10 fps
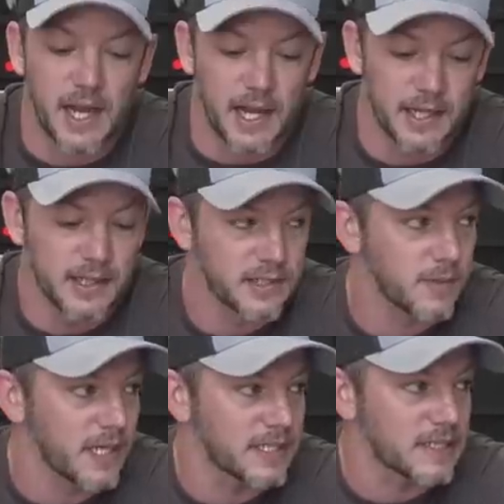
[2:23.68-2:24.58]
high. This
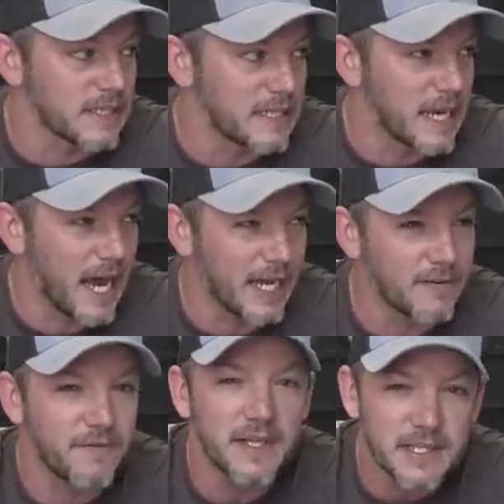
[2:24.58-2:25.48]
one has
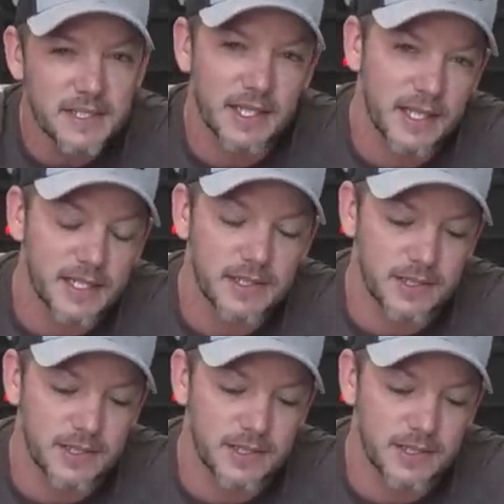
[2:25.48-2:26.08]
nine feet ceilings,